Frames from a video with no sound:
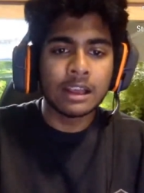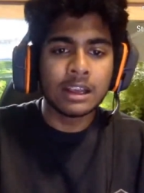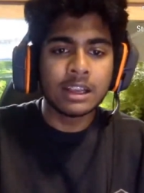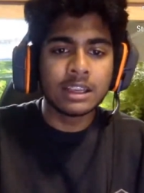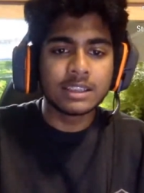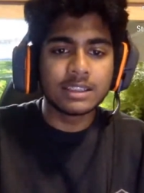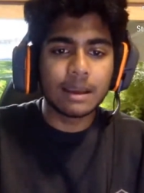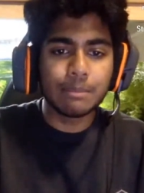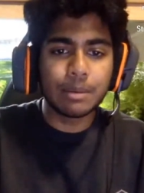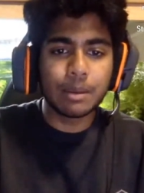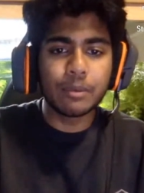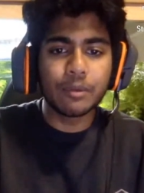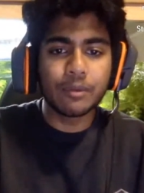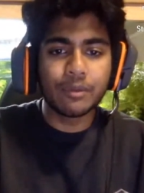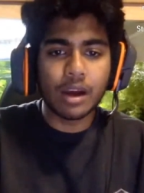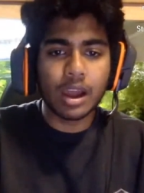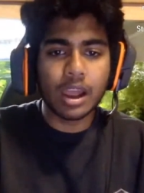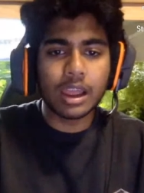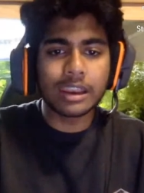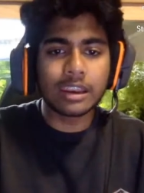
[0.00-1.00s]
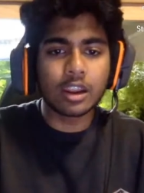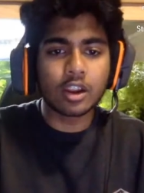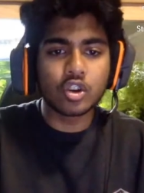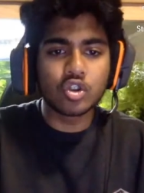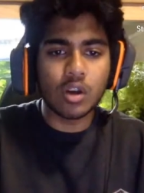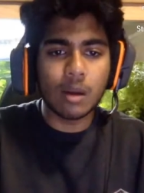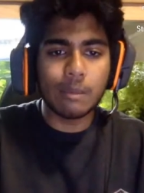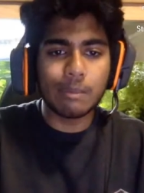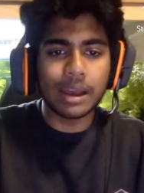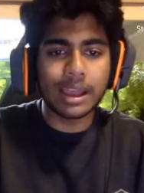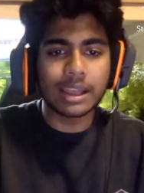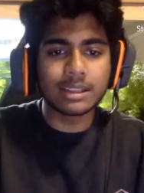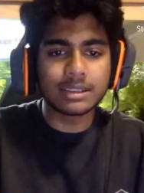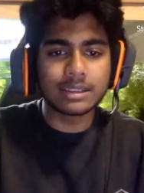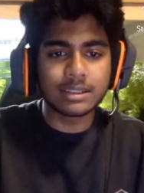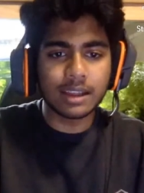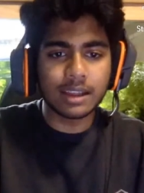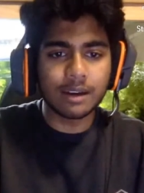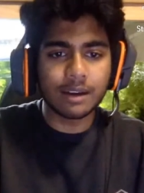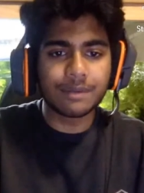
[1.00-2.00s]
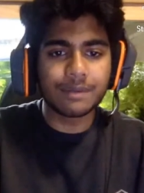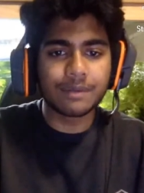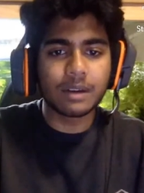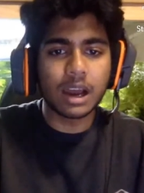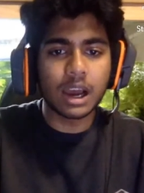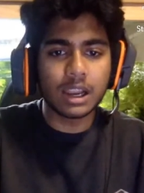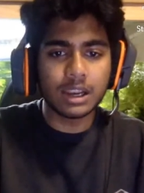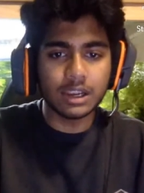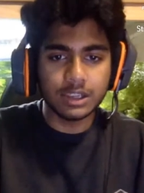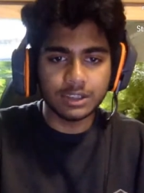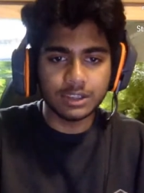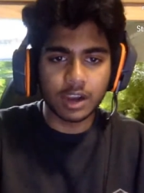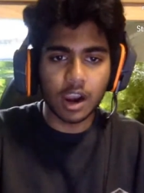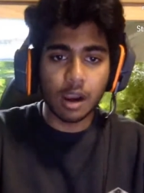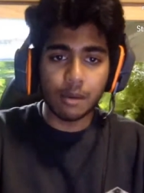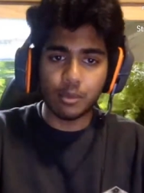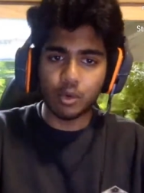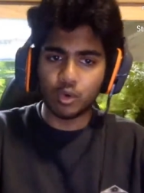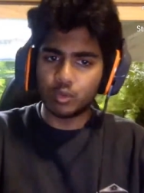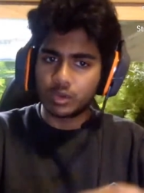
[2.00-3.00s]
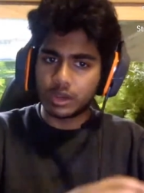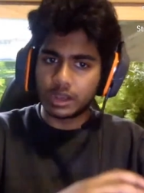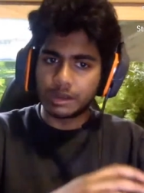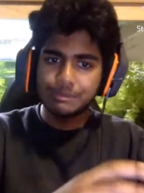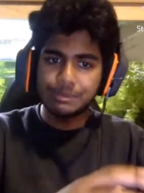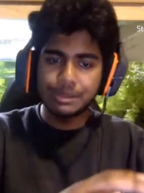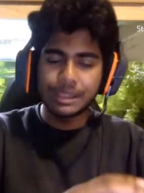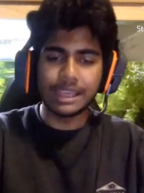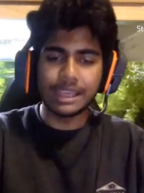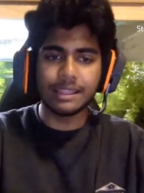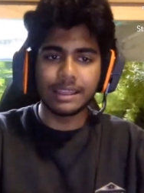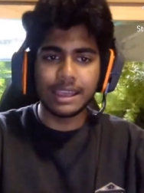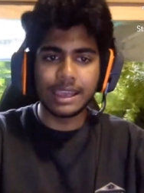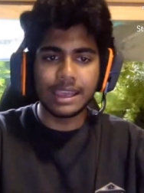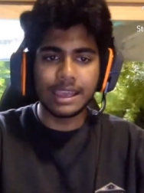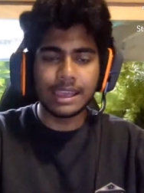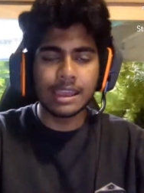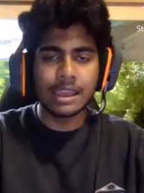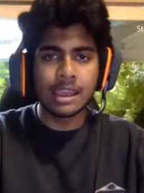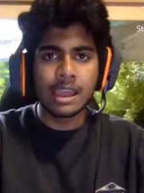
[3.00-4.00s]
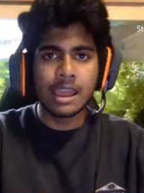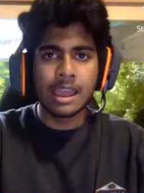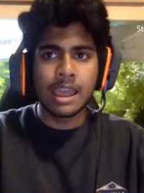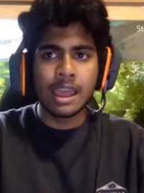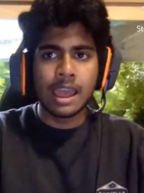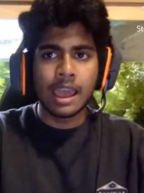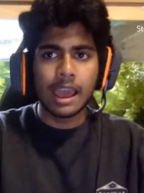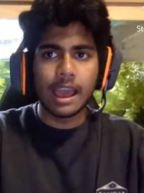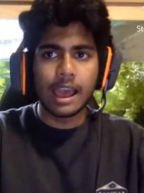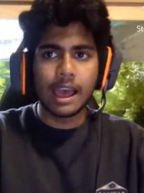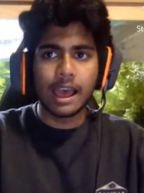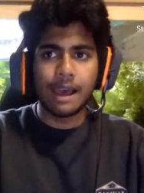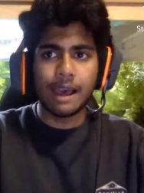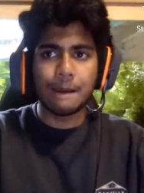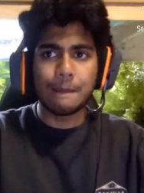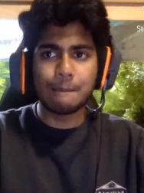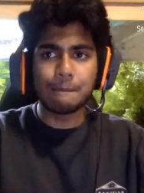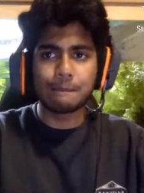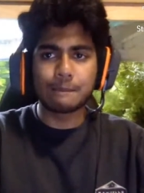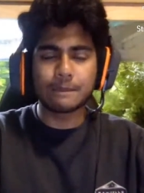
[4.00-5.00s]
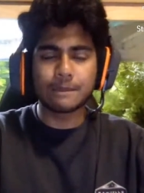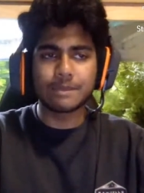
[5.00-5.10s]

Some people find drop iron stuff undesirable. Completely, um,